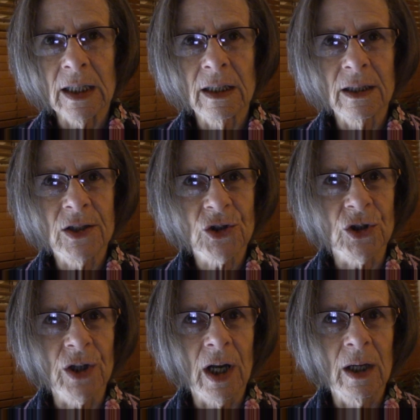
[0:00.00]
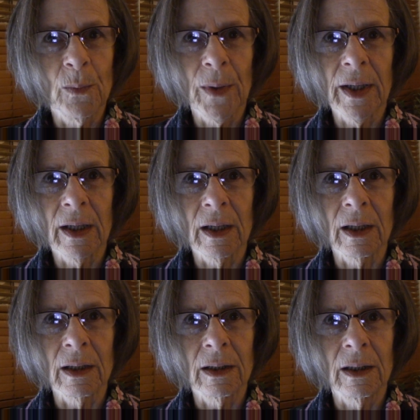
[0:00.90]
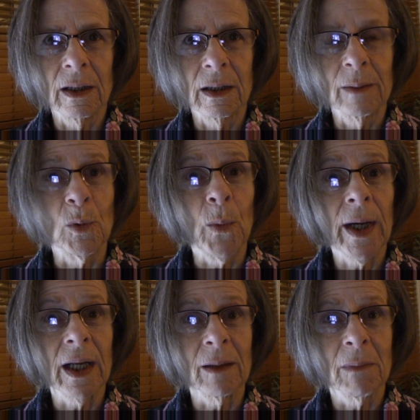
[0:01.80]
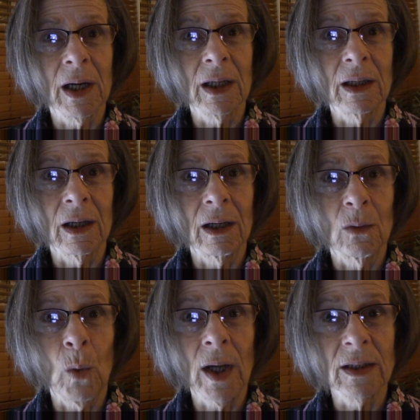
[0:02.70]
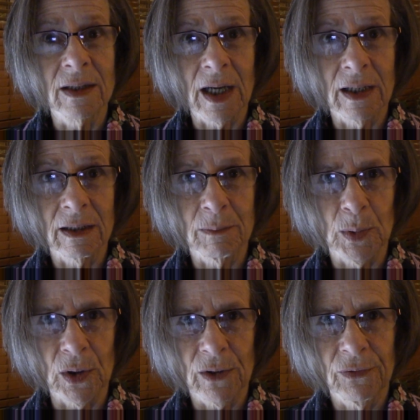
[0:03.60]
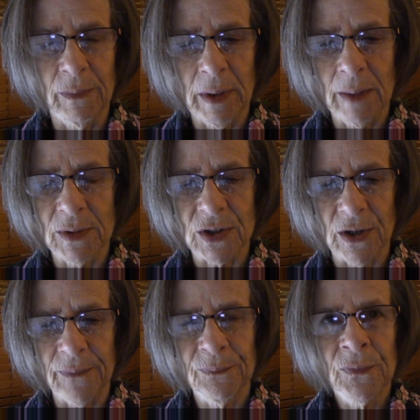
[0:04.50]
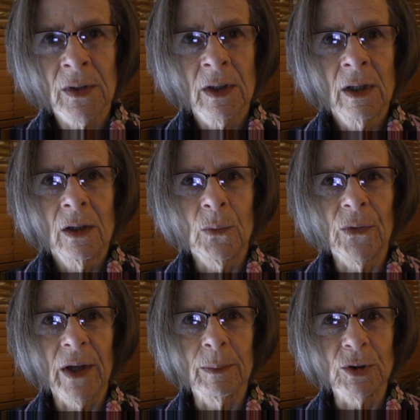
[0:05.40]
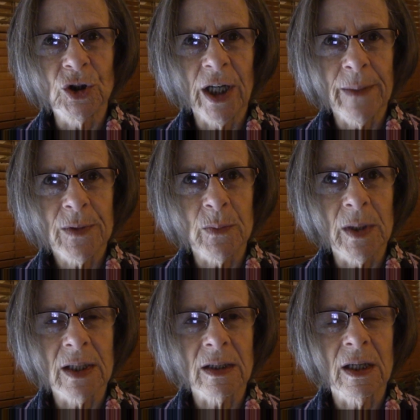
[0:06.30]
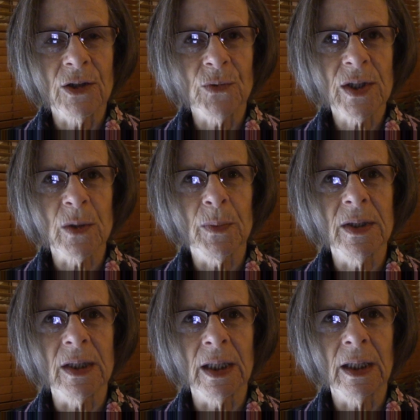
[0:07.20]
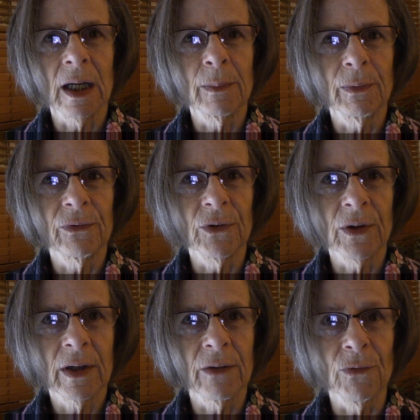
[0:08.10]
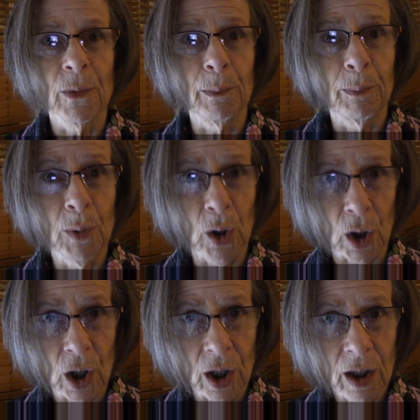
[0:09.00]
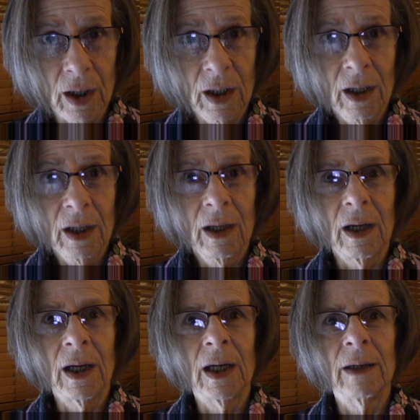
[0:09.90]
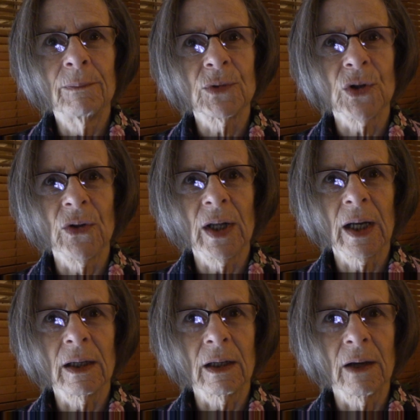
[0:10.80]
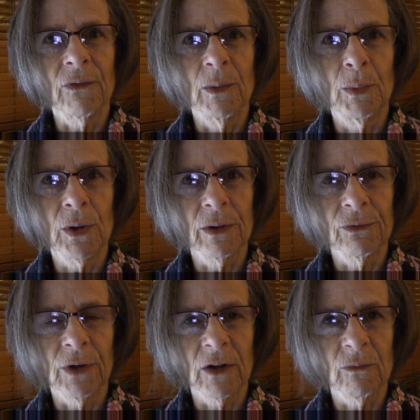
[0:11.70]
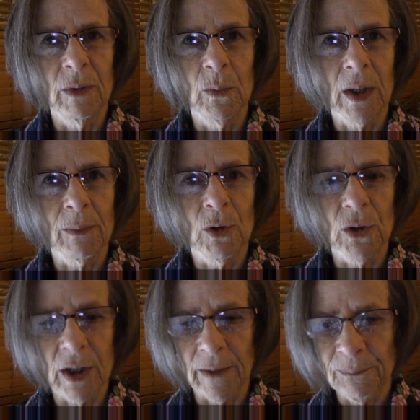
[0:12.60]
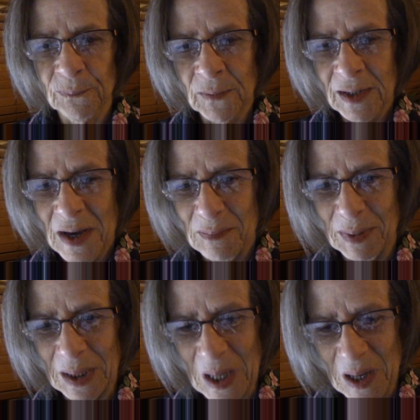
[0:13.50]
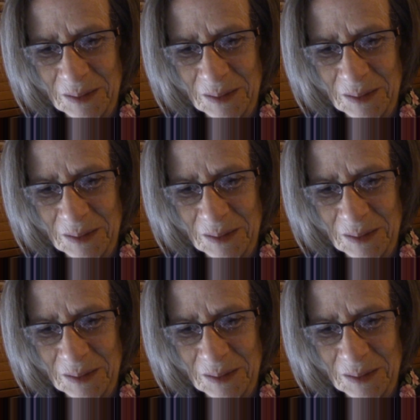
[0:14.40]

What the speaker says: in addition, I am awaiting my Wild Diet book from Amazon with Abel James because it has recipes in it. I prefer to have the book so then I can have the book in front of me when I'm cooking. But